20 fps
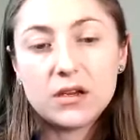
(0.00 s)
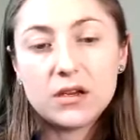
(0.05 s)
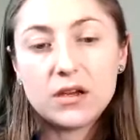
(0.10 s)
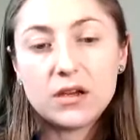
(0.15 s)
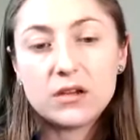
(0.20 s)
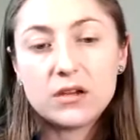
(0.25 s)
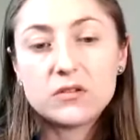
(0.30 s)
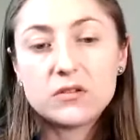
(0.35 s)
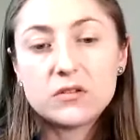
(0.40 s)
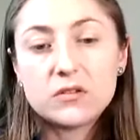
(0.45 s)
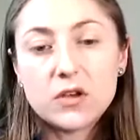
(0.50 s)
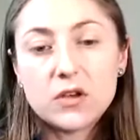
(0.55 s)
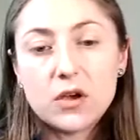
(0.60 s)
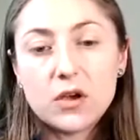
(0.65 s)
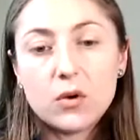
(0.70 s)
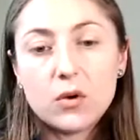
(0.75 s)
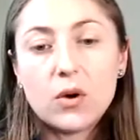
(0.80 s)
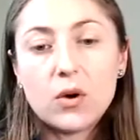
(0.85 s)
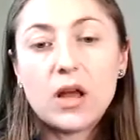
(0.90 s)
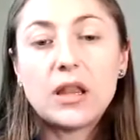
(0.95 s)
And
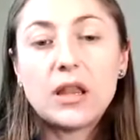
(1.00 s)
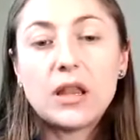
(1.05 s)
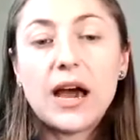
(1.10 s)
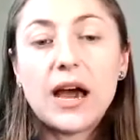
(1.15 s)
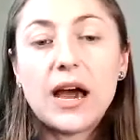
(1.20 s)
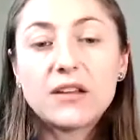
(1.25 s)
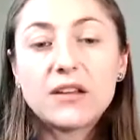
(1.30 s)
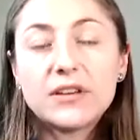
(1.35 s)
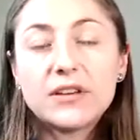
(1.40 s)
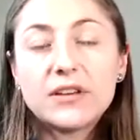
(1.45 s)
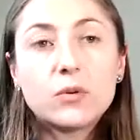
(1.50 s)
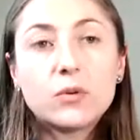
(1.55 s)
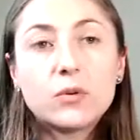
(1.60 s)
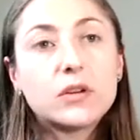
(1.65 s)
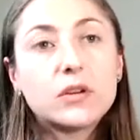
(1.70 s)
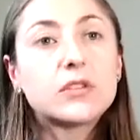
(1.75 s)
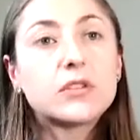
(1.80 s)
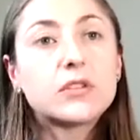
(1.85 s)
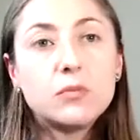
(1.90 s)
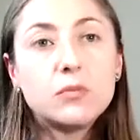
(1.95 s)
so a lot of it
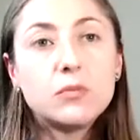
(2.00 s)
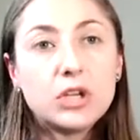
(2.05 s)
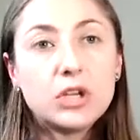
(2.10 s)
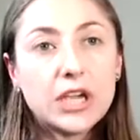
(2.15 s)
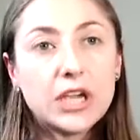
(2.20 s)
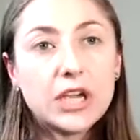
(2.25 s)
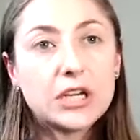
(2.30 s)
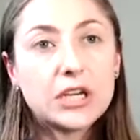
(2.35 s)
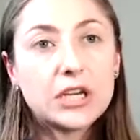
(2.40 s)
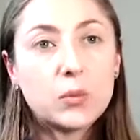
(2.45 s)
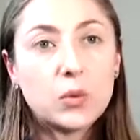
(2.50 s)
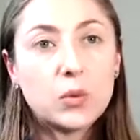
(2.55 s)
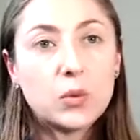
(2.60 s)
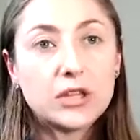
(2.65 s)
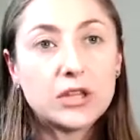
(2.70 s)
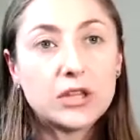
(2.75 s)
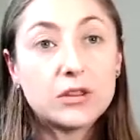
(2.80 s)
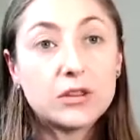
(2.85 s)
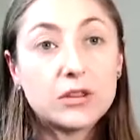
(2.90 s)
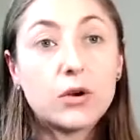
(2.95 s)
was communicating
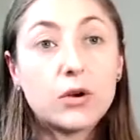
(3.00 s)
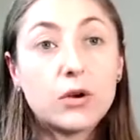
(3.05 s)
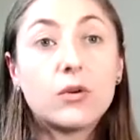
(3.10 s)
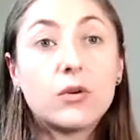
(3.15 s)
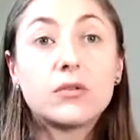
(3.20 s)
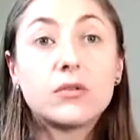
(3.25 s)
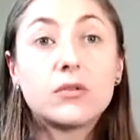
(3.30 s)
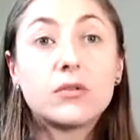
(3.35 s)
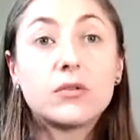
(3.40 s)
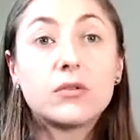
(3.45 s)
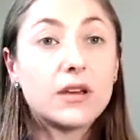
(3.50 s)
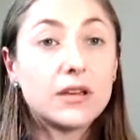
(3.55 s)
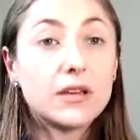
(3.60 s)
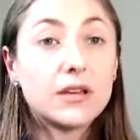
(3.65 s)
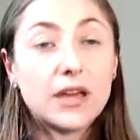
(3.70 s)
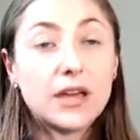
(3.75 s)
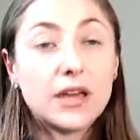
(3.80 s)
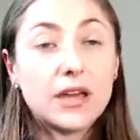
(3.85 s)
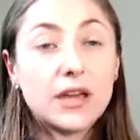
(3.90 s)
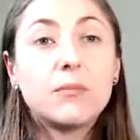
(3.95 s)
with those,
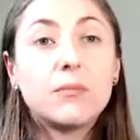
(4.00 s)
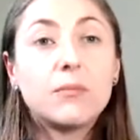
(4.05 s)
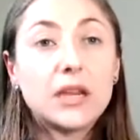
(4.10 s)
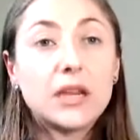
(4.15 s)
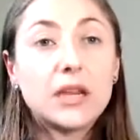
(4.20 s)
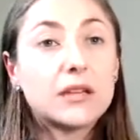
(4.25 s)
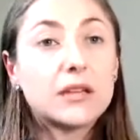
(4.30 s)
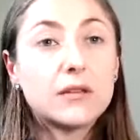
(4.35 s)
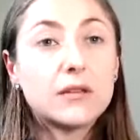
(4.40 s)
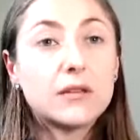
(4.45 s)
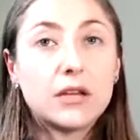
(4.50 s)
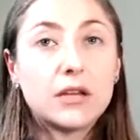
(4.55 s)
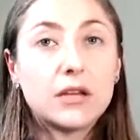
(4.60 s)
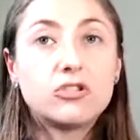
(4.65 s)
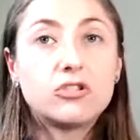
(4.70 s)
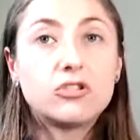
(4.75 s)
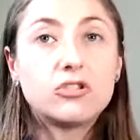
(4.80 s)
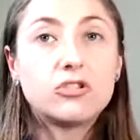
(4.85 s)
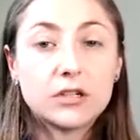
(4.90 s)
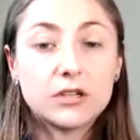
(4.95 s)
again, maintenance
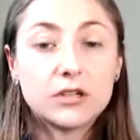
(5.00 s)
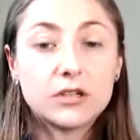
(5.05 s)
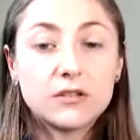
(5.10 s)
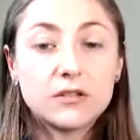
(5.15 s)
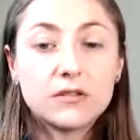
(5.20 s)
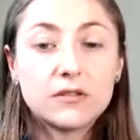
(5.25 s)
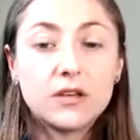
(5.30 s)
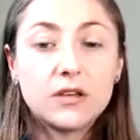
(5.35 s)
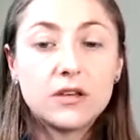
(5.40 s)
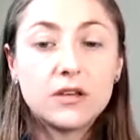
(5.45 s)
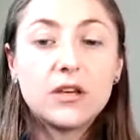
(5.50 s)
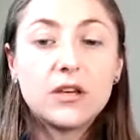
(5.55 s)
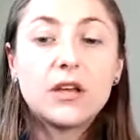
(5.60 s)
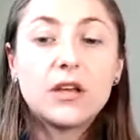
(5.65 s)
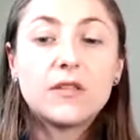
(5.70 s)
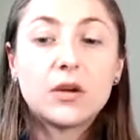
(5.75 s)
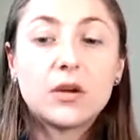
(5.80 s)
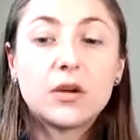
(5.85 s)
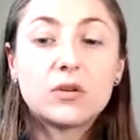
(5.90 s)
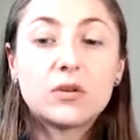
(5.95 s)
engineers.
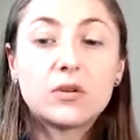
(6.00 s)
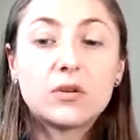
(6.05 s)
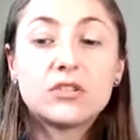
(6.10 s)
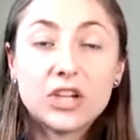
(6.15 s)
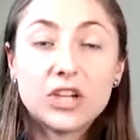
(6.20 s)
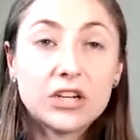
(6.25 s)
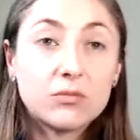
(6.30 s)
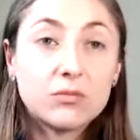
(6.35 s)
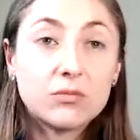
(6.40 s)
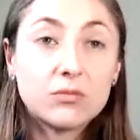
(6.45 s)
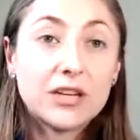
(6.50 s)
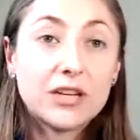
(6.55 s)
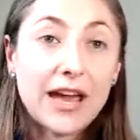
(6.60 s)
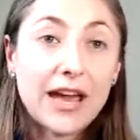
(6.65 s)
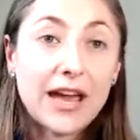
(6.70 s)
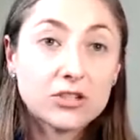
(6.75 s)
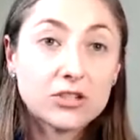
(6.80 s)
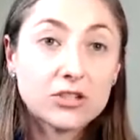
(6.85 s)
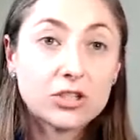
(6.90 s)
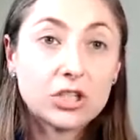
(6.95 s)
There was a gentleman
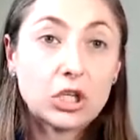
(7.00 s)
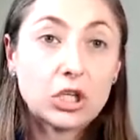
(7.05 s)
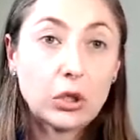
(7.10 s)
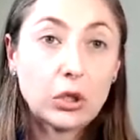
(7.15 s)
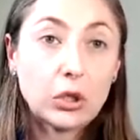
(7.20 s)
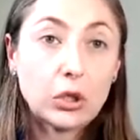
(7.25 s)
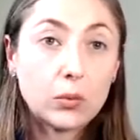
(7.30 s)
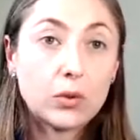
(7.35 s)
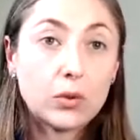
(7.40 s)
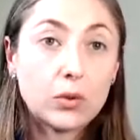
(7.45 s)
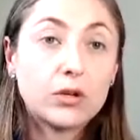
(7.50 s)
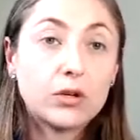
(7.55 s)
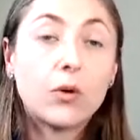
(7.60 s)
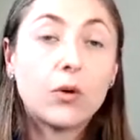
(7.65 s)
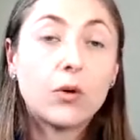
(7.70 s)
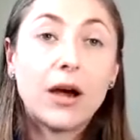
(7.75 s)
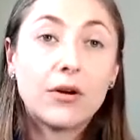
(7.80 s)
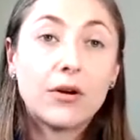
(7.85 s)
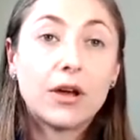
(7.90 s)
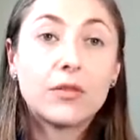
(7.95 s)
actually who would go
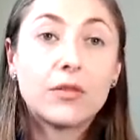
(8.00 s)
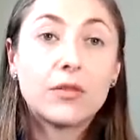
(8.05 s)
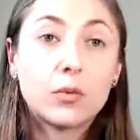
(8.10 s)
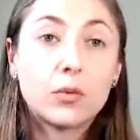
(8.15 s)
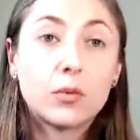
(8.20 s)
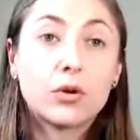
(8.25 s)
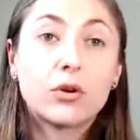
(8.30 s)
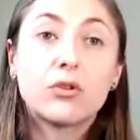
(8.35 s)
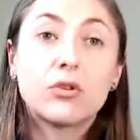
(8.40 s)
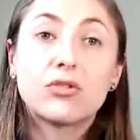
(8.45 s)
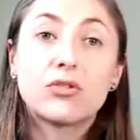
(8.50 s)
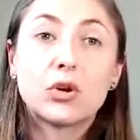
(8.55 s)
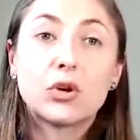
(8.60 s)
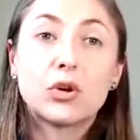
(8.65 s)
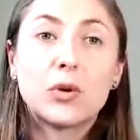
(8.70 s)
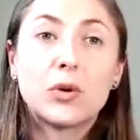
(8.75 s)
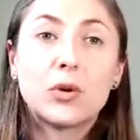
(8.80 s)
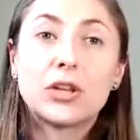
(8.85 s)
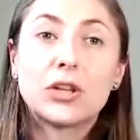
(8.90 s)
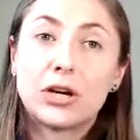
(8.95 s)
out on the roller coaster
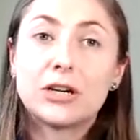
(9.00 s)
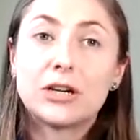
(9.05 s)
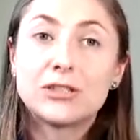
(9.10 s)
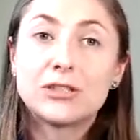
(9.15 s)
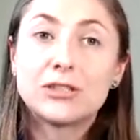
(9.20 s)
with a large